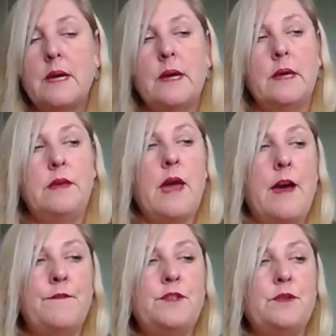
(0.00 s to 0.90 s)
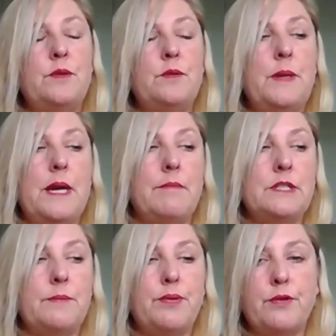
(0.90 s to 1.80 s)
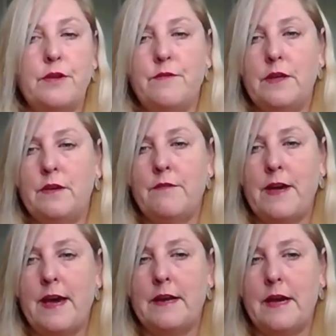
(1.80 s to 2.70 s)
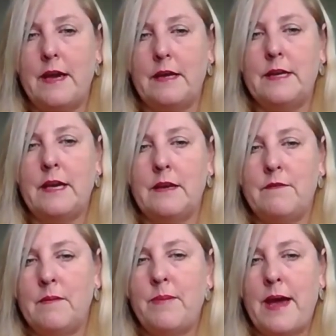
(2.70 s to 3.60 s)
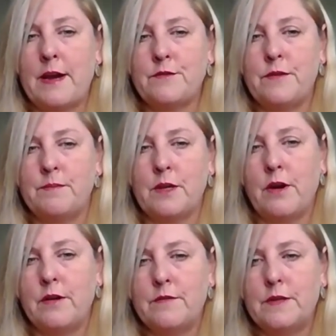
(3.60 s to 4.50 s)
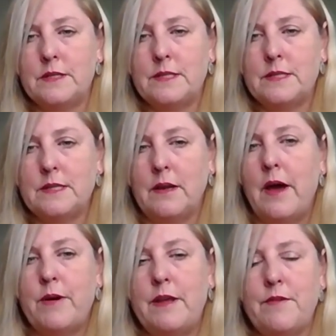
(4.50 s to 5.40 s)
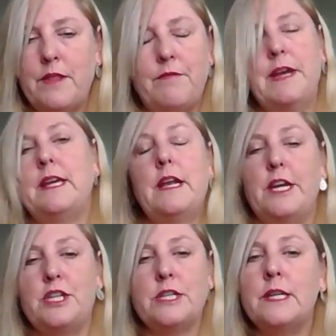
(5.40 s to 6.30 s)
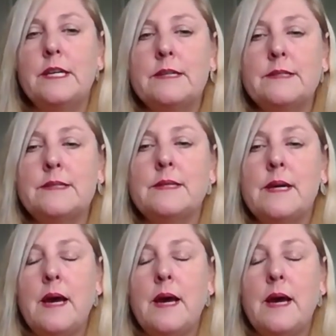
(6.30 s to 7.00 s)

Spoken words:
You have to be able to prove that you have had a negative impact from the COVID, like whatever the regulation is.